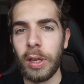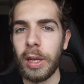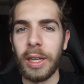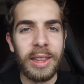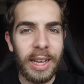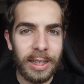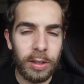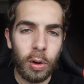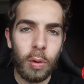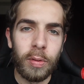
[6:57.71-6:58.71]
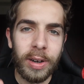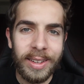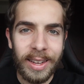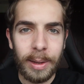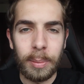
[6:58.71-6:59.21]
and that over
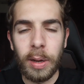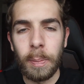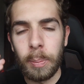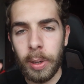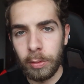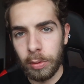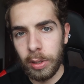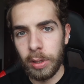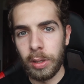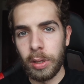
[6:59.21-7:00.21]
time compounded,